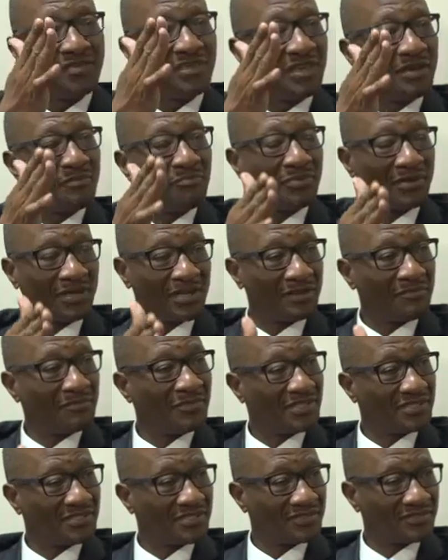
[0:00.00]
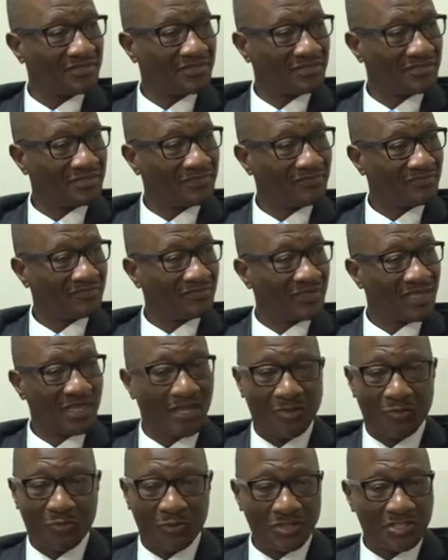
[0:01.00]
their parameters,
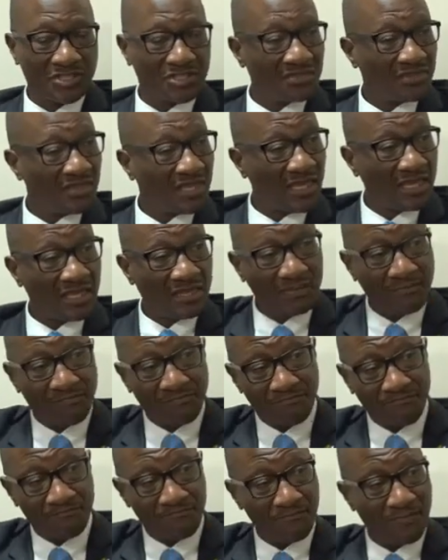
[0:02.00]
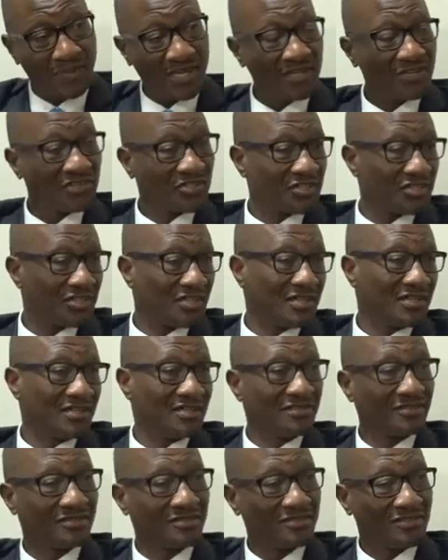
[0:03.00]
which they measure
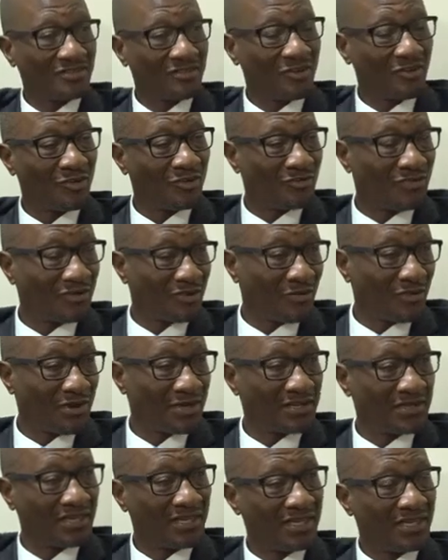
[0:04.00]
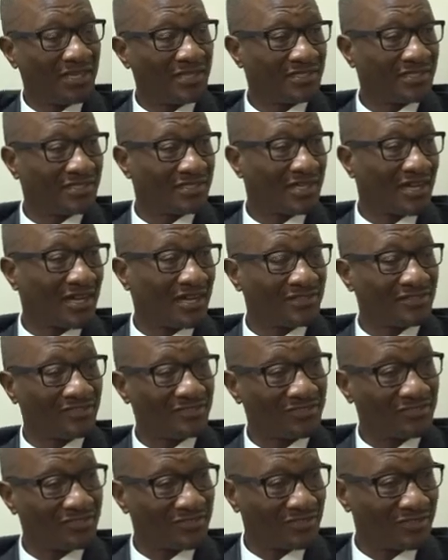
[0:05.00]
over 180
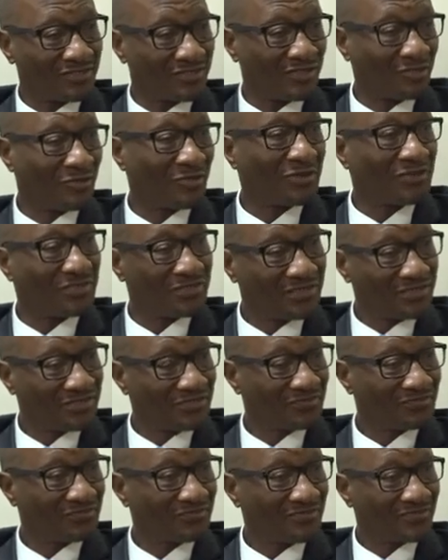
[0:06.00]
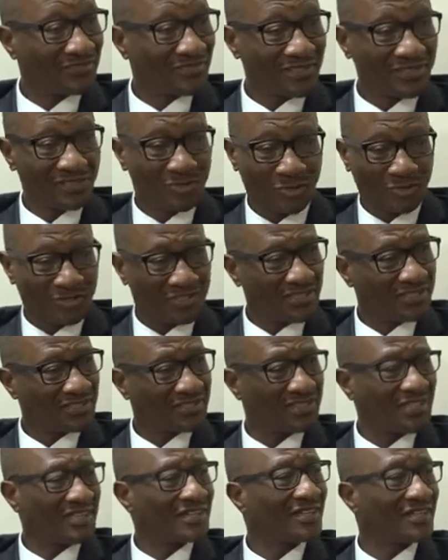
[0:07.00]
countries in the world. So it is
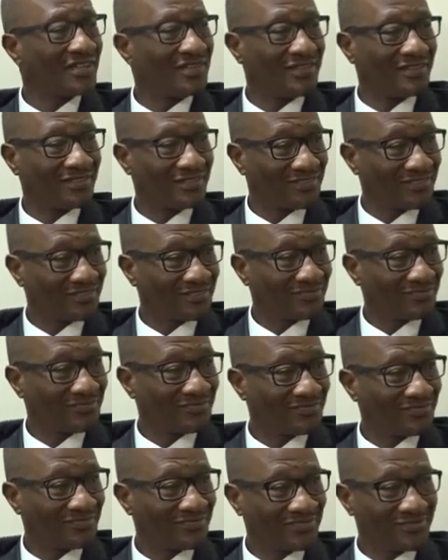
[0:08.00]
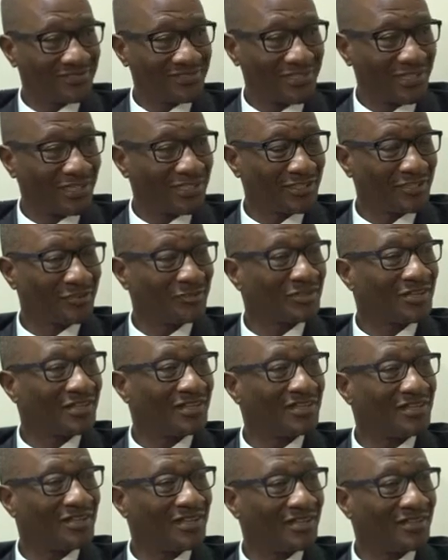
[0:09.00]
standardized,
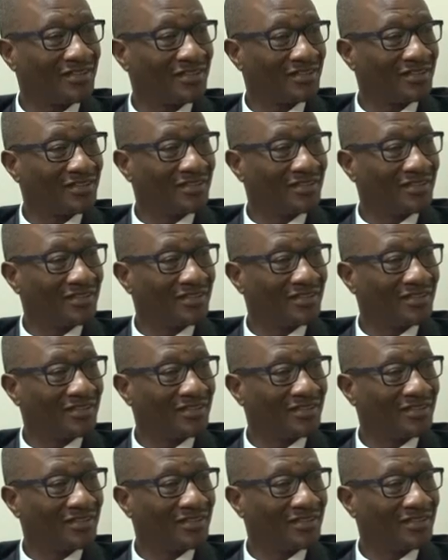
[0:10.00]
scientifically done.